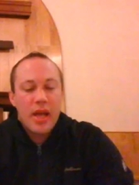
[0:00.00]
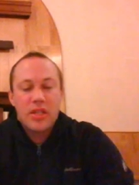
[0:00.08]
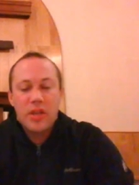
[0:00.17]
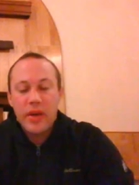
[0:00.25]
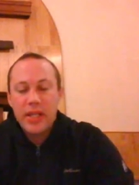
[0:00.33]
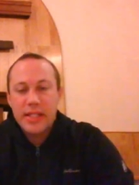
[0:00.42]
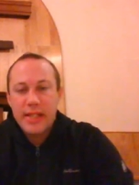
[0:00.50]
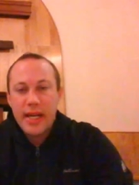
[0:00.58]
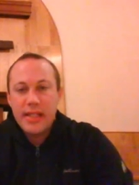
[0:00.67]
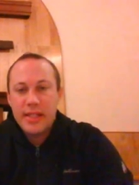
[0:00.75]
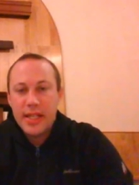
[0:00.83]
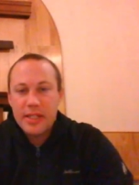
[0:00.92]
And so he
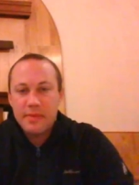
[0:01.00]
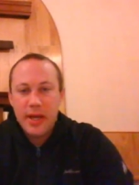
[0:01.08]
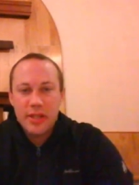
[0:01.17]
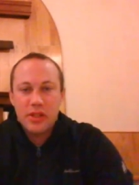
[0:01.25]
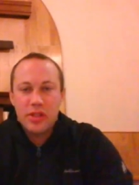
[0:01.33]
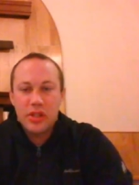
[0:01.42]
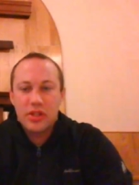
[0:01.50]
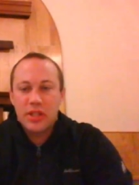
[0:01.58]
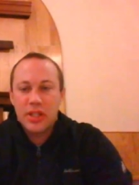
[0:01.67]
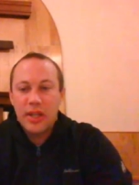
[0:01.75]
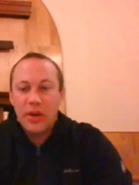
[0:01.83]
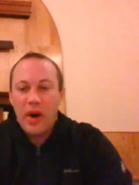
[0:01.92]
sends his messengers
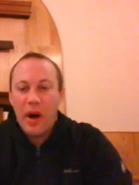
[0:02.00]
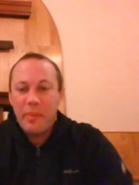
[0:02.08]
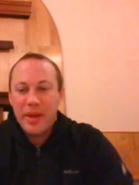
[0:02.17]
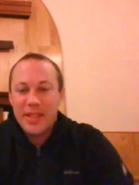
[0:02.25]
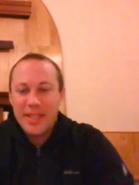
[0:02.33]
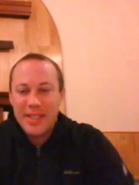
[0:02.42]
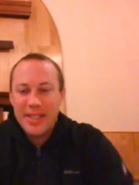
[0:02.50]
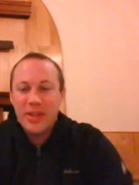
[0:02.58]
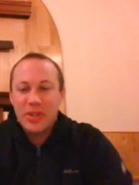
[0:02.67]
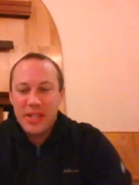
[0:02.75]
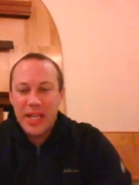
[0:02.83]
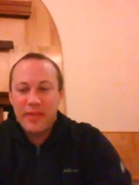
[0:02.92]
to go up and to
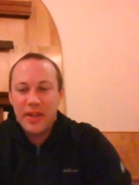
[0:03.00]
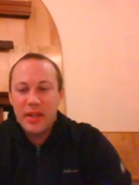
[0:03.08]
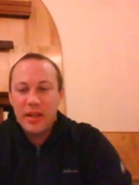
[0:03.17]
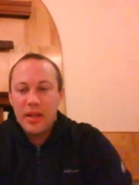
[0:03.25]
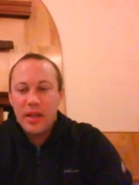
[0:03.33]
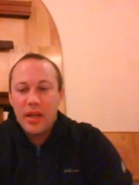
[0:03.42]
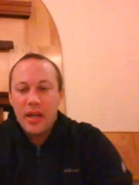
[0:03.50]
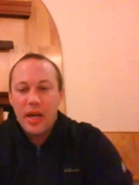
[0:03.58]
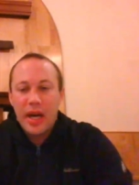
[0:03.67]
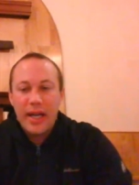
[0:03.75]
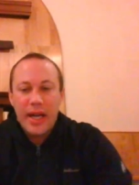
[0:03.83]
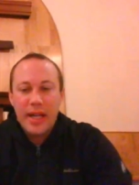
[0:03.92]
kill David.
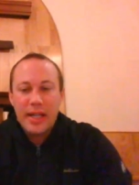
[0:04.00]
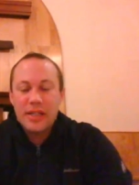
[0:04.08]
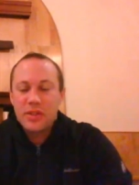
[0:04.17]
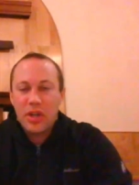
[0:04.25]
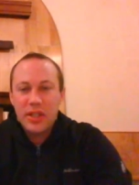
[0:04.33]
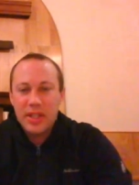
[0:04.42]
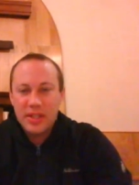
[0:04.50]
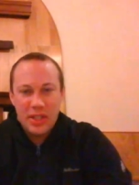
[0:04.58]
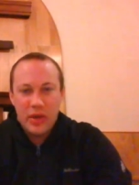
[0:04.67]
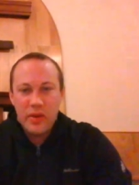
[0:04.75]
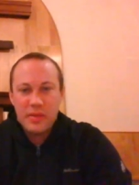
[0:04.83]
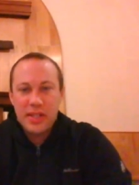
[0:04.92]
Again, Saul doesn't
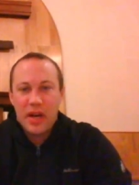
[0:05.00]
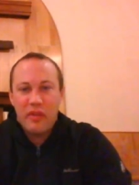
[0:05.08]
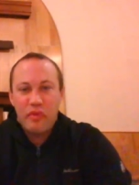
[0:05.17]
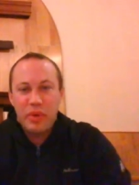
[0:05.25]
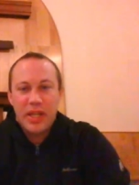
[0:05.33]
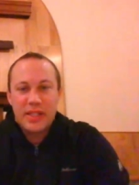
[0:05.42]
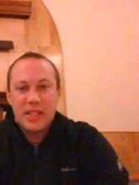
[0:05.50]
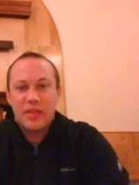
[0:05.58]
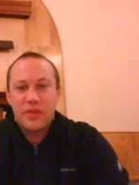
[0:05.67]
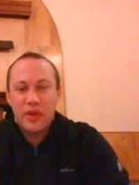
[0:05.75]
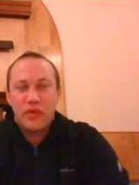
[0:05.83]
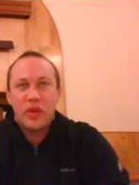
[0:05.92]
go himself because
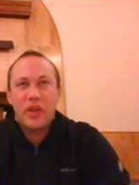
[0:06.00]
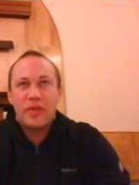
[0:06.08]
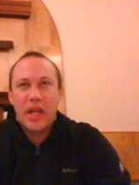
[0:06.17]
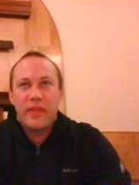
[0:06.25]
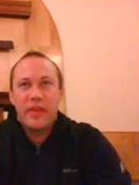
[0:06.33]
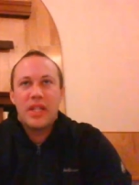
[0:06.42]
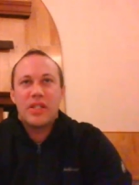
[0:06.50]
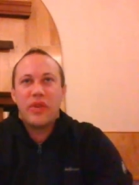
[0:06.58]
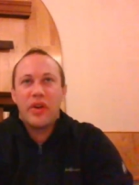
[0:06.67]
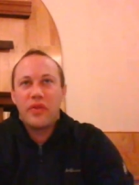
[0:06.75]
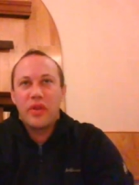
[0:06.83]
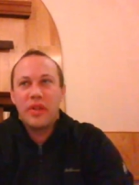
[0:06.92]
he's fearful of David. He's
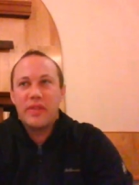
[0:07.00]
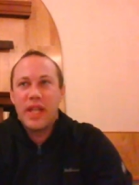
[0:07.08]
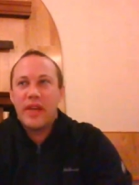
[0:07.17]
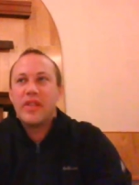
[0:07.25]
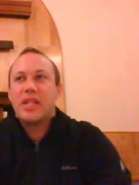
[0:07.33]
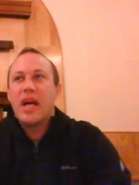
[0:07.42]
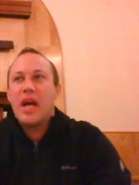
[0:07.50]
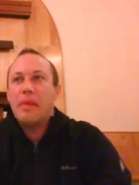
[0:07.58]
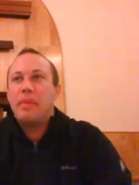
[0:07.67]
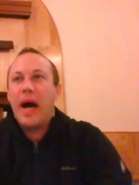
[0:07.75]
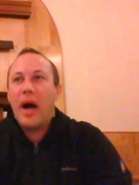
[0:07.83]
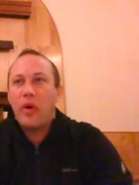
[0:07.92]
fearful of David's
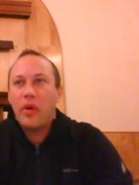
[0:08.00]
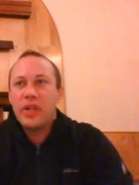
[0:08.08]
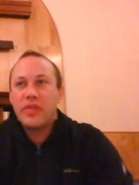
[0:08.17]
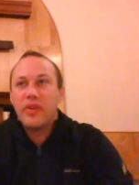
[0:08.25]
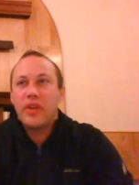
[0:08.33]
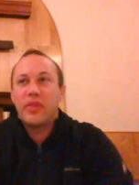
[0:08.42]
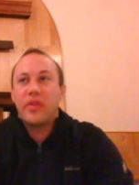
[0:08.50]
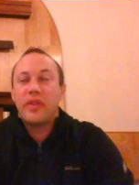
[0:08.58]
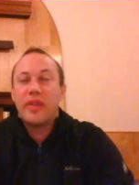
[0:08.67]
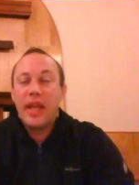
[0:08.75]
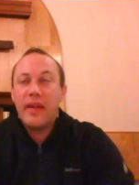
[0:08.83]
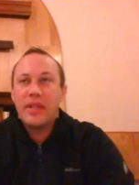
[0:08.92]
power. He's fearful
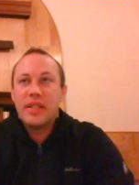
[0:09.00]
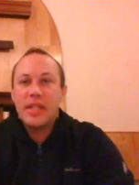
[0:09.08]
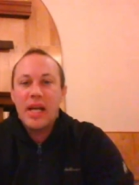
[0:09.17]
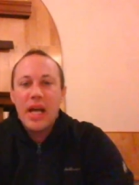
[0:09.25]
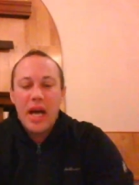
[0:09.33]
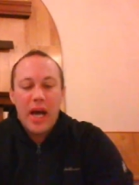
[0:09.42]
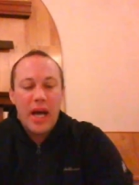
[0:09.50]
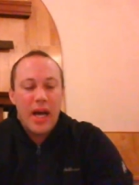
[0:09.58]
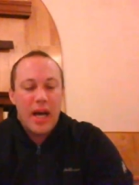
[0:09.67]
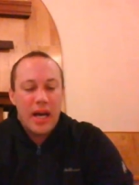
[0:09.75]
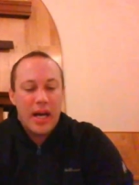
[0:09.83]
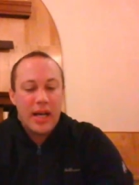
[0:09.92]
of David's, uh,
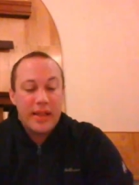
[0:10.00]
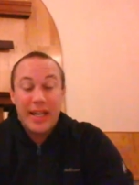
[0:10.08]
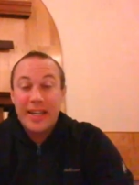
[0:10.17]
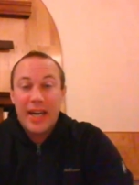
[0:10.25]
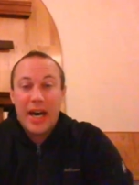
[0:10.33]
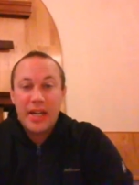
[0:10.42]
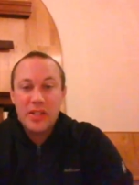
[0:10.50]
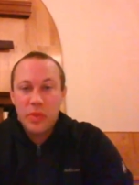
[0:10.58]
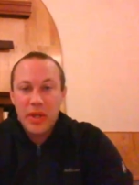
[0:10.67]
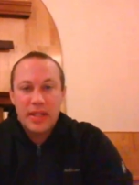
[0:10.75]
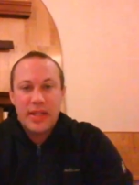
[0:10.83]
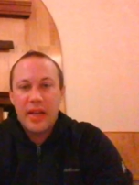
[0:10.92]
uh, that God is
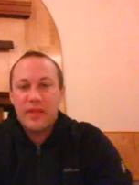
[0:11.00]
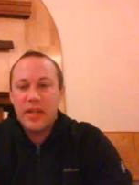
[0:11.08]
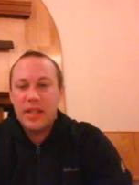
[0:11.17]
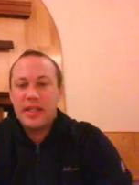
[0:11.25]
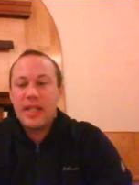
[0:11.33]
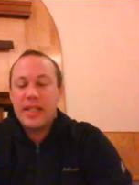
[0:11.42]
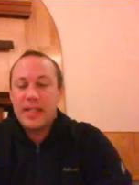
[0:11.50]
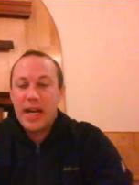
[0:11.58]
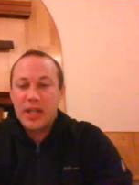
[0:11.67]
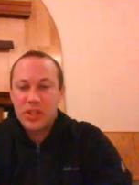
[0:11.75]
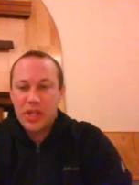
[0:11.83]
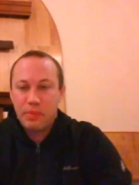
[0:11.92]
with David and that he's
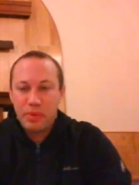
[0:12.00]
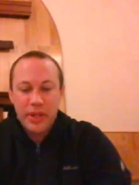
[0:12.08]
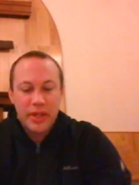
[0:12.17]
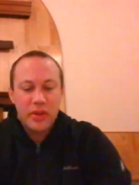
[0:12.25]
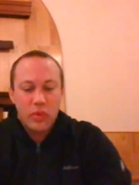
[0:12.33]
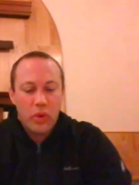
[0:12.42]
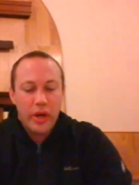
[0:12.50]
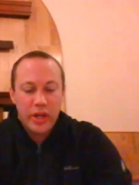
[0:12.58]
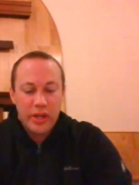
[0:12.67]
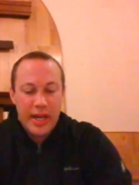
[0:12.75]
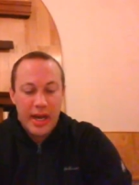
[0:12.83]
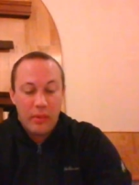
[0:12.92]
actually a pretty good
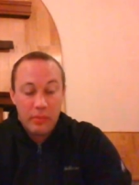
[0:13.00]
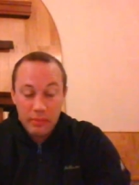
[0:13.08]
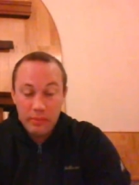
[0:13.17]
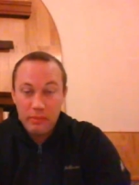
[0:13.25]
warrior now